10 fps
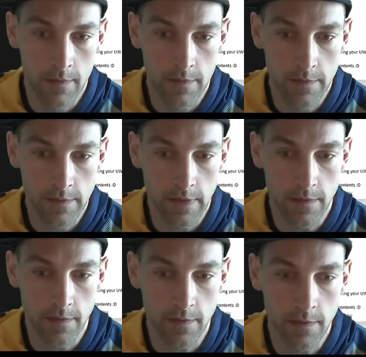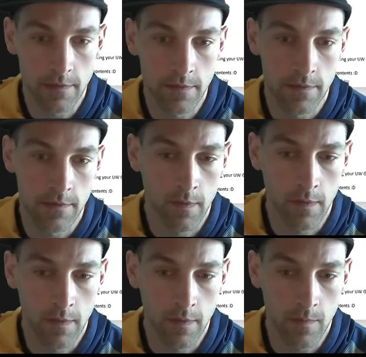Cycle.
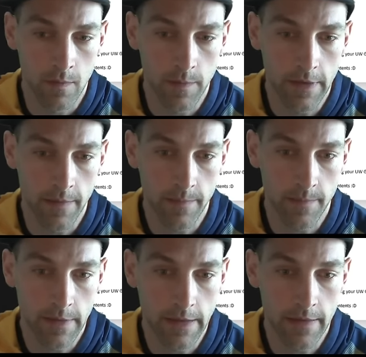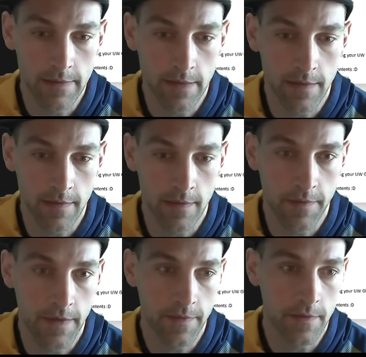We'll play the Plains and a
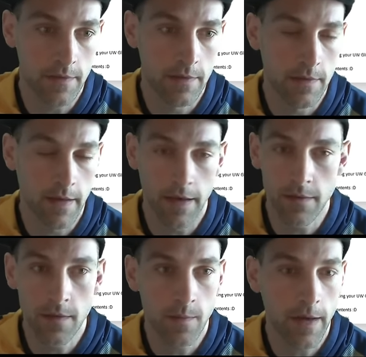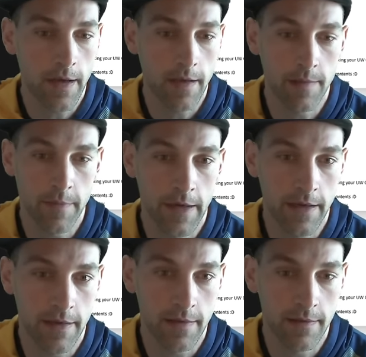Faithful. And I don't know why
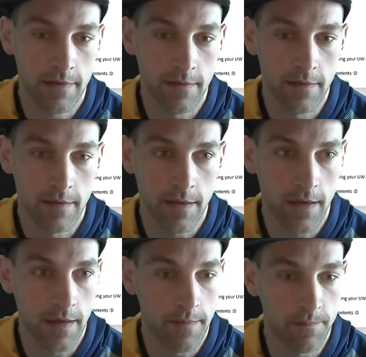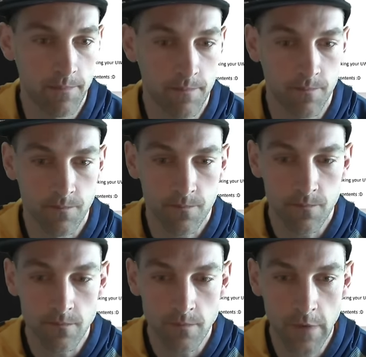my um,
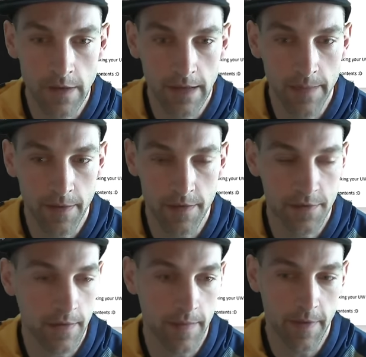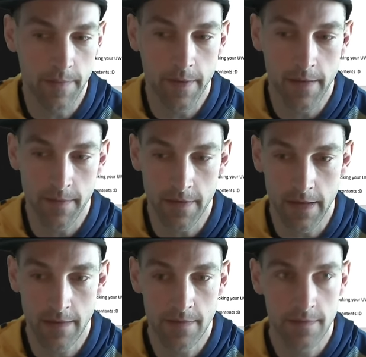library is showing up at the bottom of the
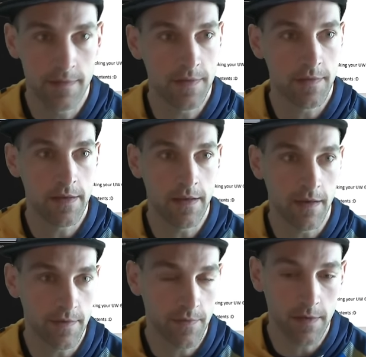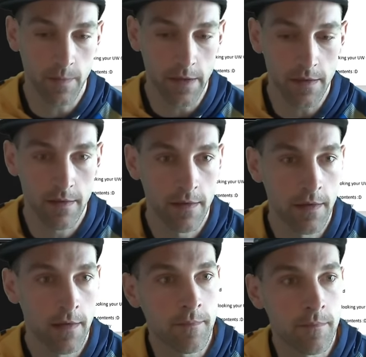screen there. It's really weird.
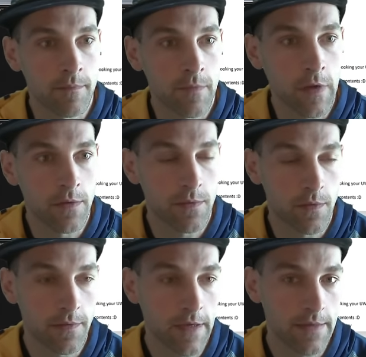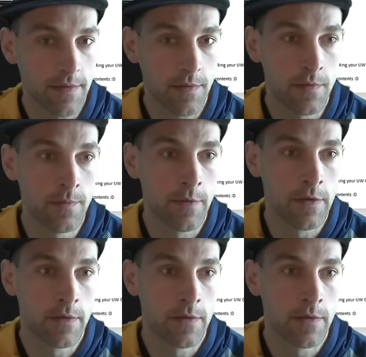Troll of Khazad-dûm.